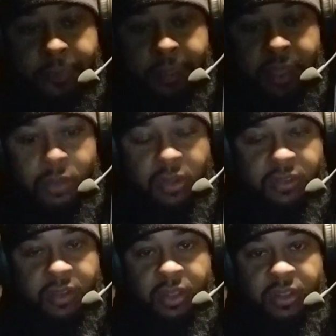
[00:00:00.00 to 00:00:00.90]
he
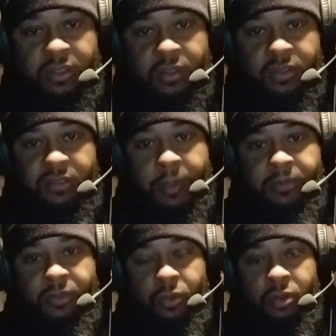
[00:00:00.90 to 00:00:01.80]
wasn't the
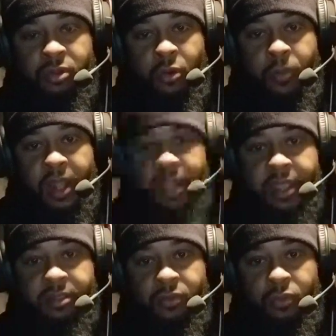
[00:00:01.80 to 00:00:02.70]
type to where nobody
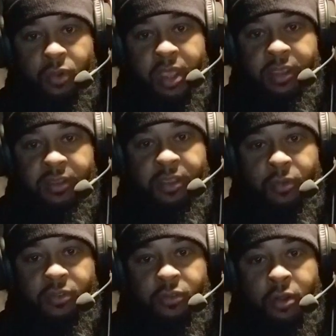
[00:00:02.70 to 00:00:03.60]
had to raise him.
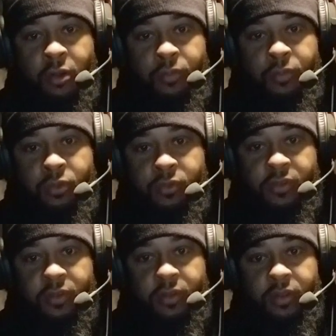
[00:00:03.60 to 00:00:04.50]
What's going on, Bruce?
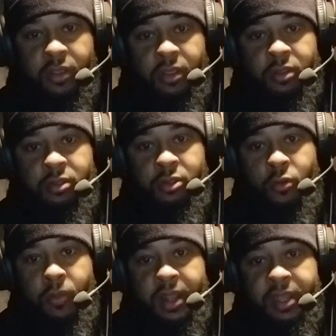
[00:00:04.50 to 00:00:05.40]

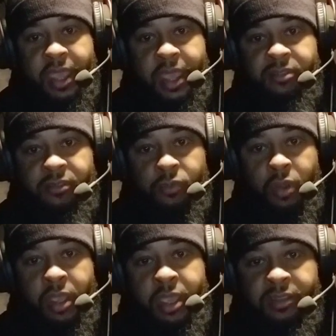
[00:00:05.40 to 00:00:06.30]
Nobody had to
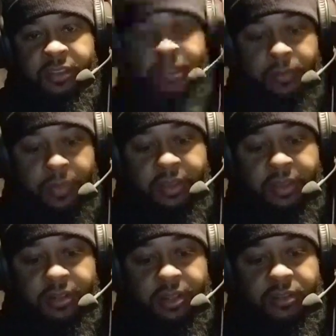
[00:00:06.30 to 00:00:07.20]
raise him
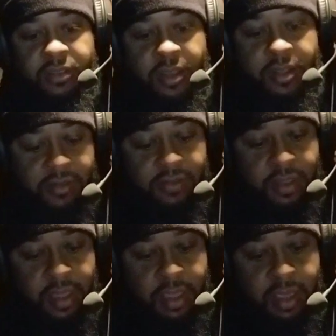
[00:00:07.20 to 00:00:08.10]
basically to
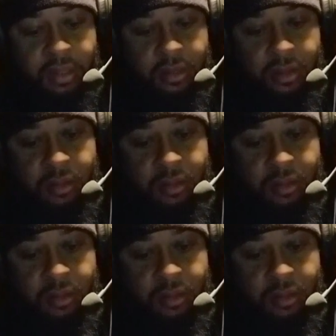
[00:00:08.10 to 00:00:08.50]
understand,